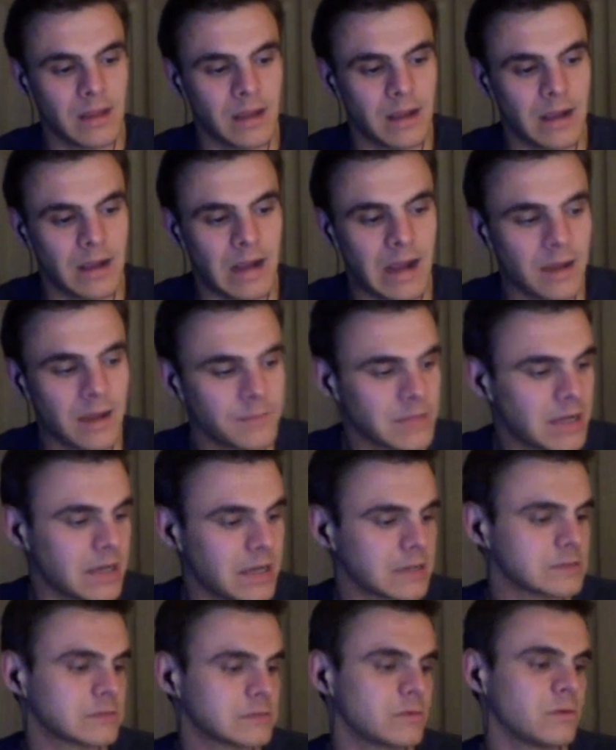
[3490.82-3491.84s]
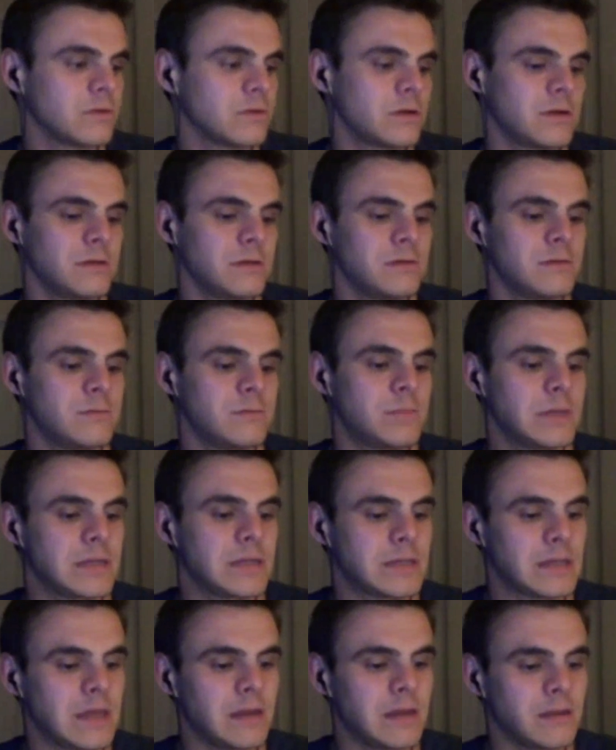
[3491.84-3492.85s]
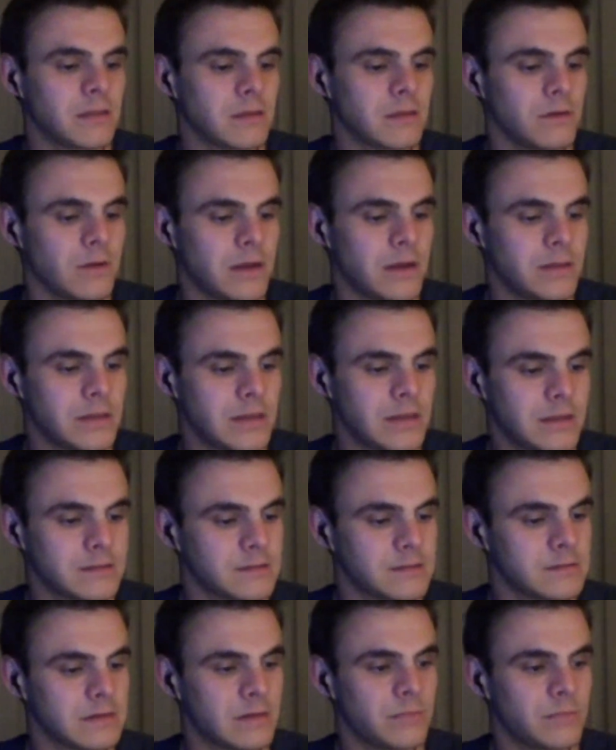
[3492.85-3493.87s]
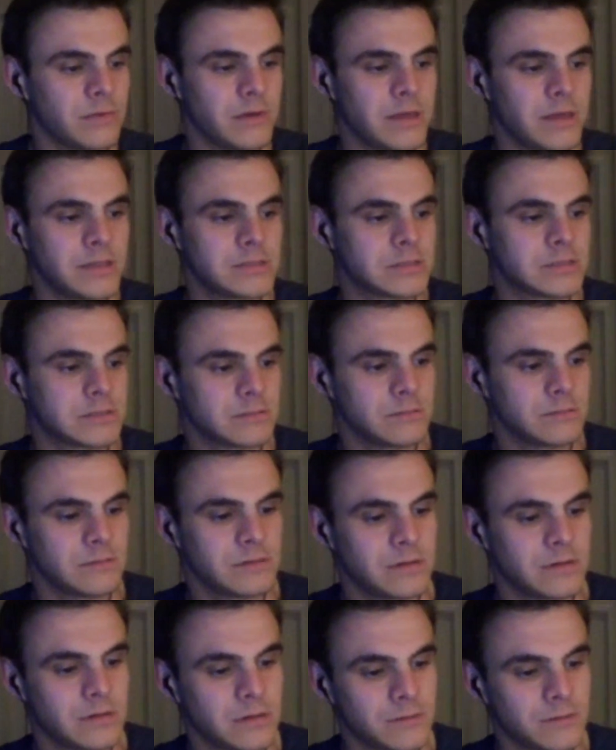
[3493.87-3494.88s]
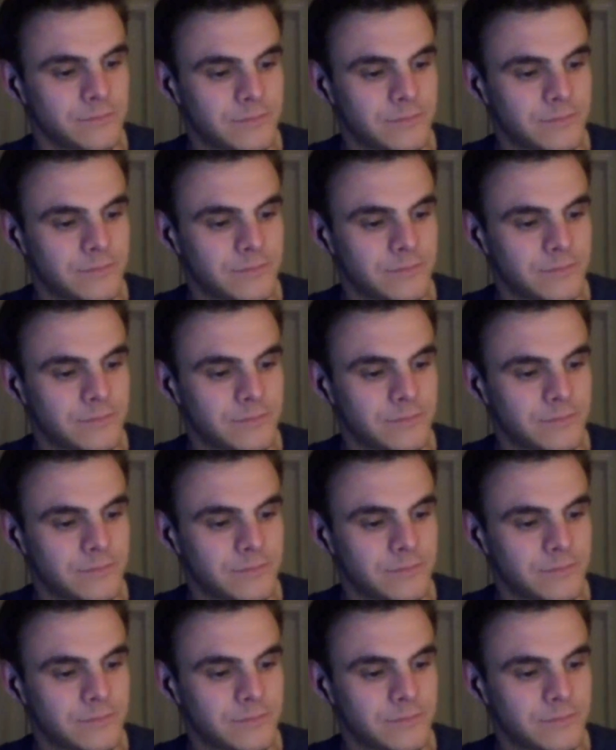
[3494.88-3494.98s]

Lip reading: I'm not sold on big data though. I think it's a double-edged sword.